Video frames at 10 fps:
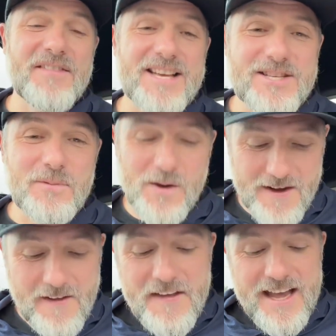This
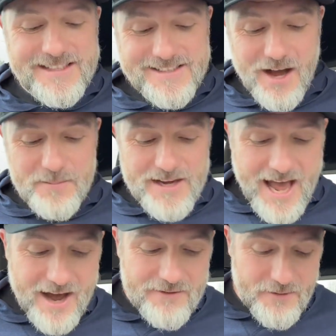one is coming
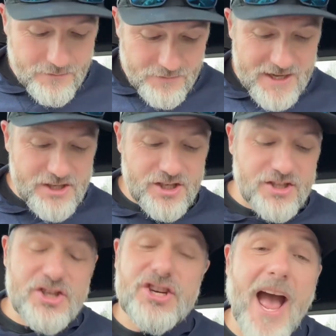out of
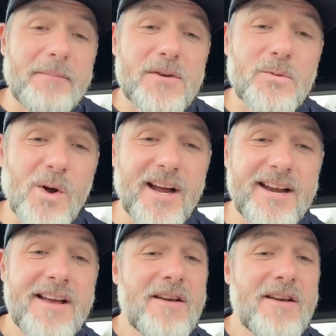Ephesians chapter 1,